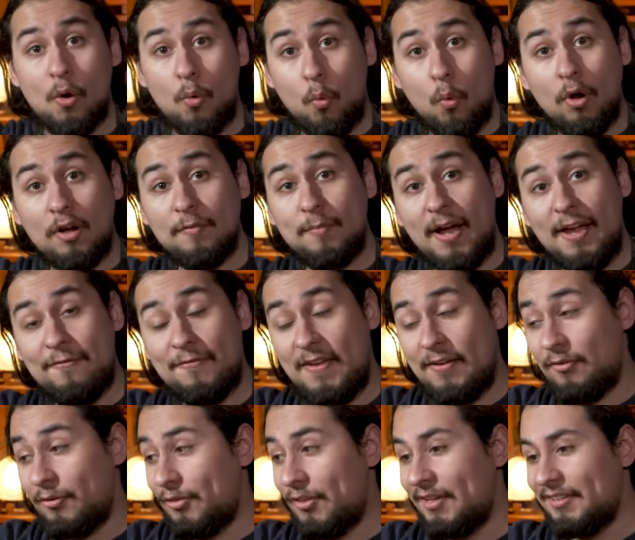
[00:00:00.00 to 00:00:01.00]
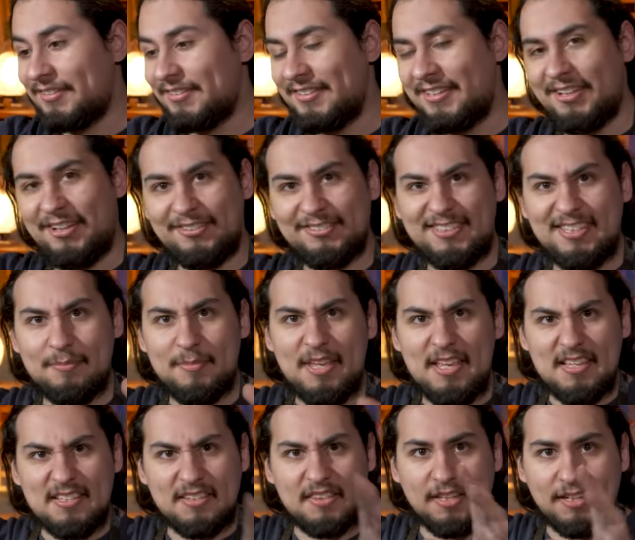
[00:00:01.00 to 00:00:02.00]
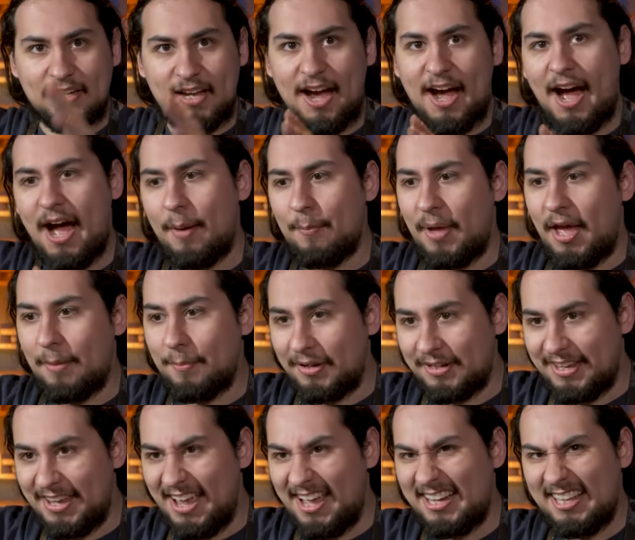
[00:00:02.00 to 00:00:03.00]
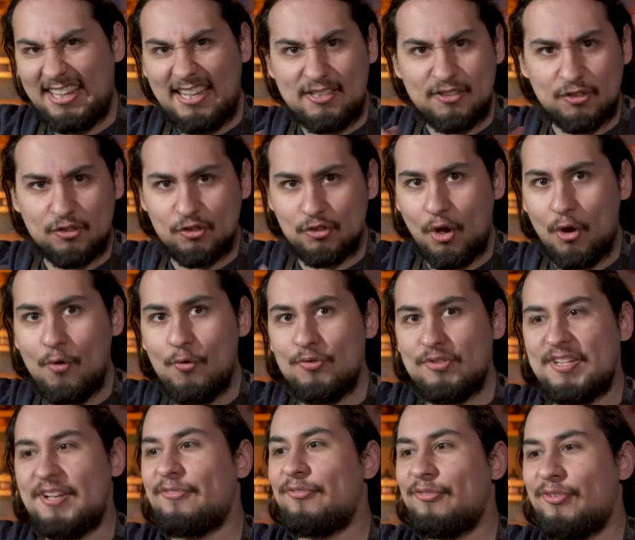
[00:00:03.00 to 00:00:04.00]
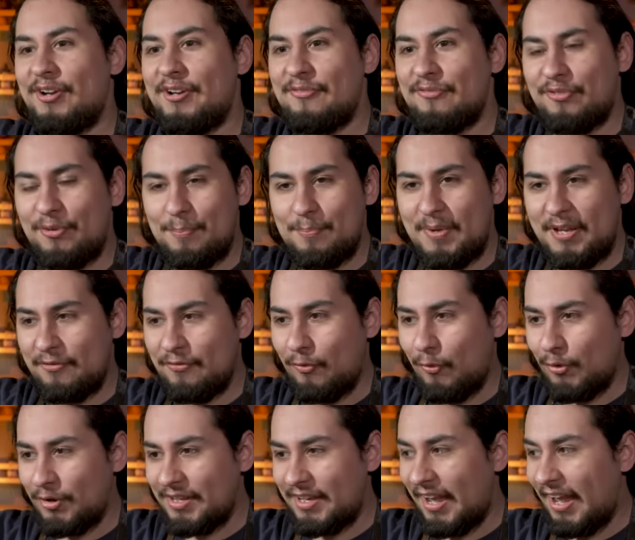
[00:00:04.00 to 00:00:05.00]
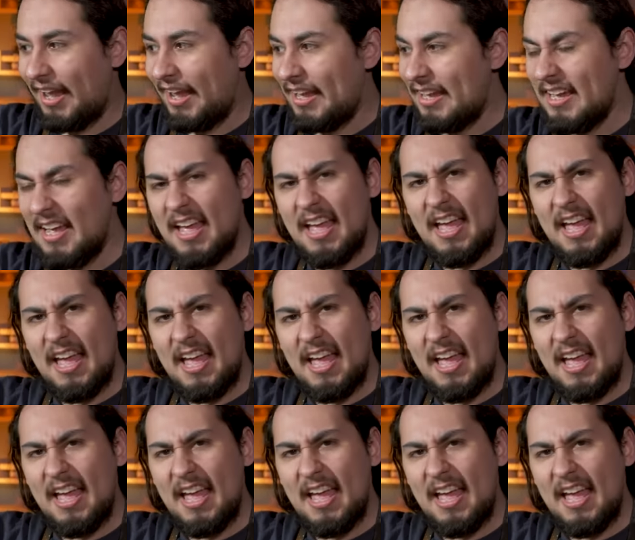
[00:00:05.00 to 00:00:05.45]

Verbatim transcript: One of my favorite things in Kill Team is the combat mechanic. It's so different from Big 40K,